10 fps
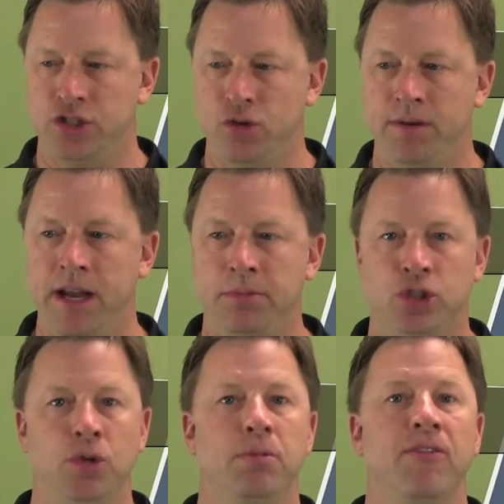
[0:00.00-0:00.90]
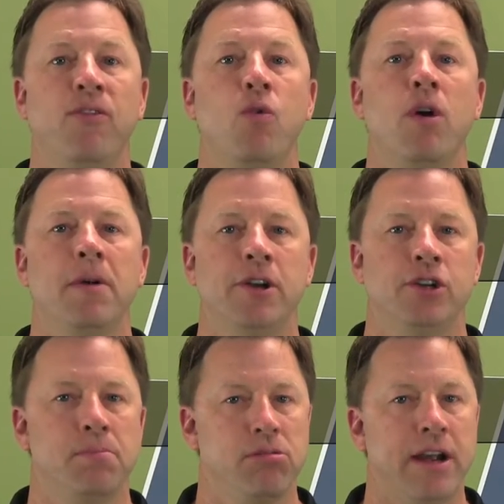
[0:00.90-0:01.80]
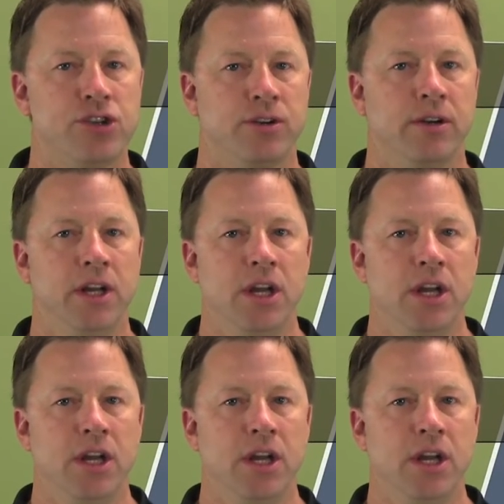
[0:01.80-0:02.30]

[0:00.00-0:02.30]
to be able to perform under pressure.